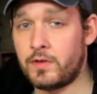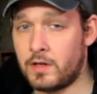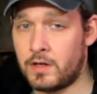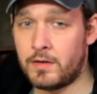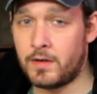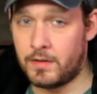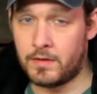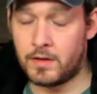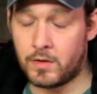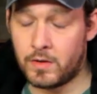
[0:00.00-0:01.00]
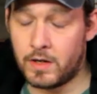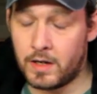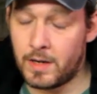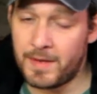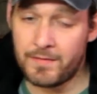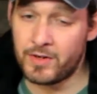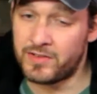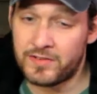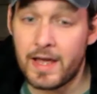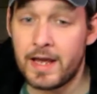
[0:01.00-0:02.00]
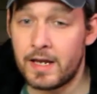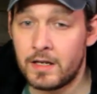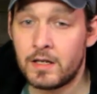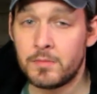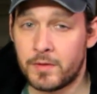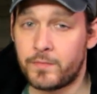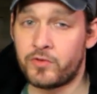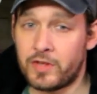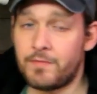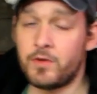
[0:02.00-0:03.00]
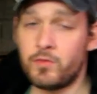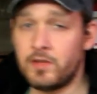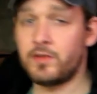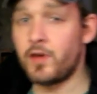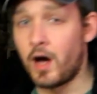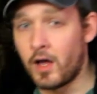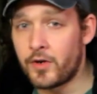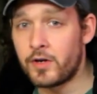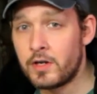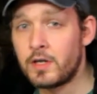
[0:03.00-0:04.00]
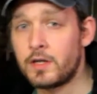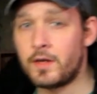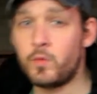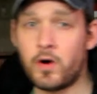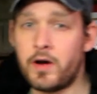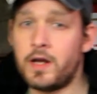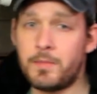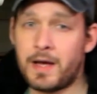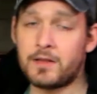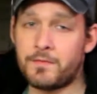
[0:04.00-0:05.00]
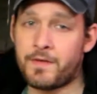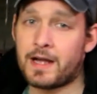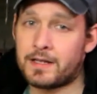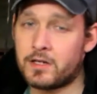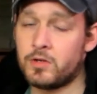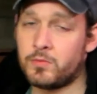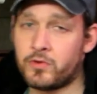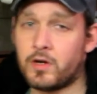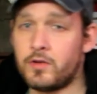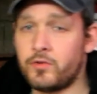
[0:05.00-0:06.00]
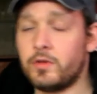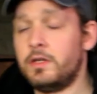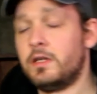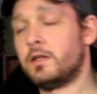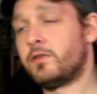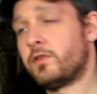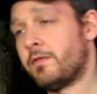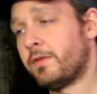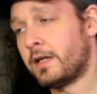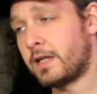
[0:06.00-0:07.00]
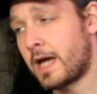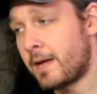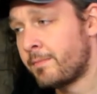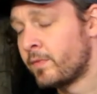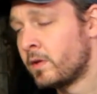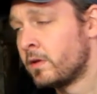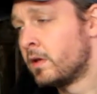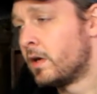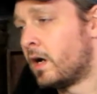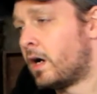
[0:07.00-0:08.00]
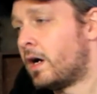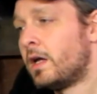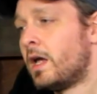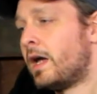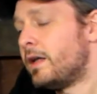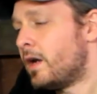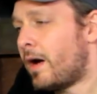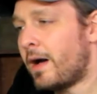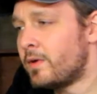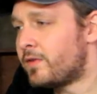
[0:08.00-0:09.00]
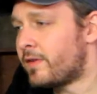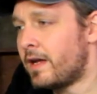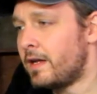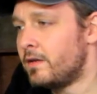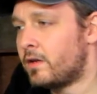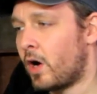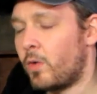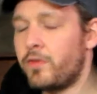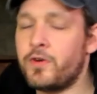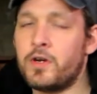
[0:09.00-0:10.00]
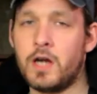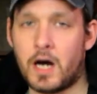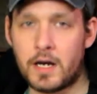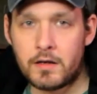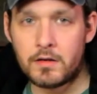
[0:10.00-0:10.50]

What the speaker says: I'm not even going to say it, but for safety reasons other than worrying about the fact that Cuban cigars are illegal and stuff like that. I would say go with your gut.